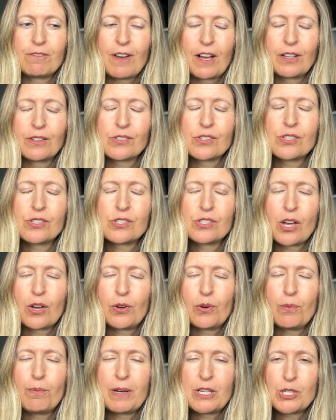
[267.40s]
felt
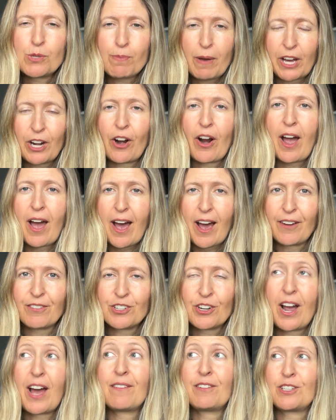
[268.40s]
so much better
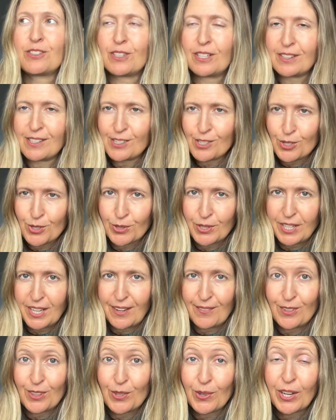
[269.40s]
after having written the story,
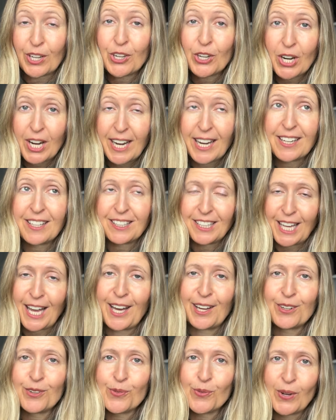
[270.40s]
even though I cried a
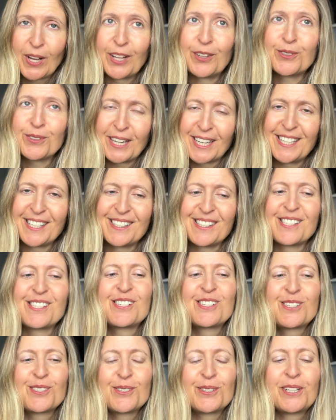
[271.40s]
lot while writing the
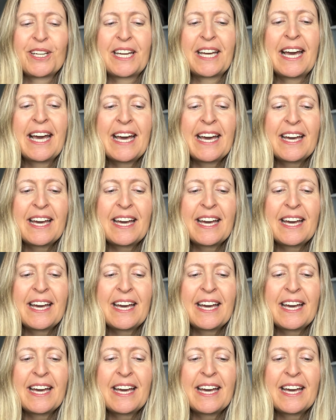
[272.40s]
story.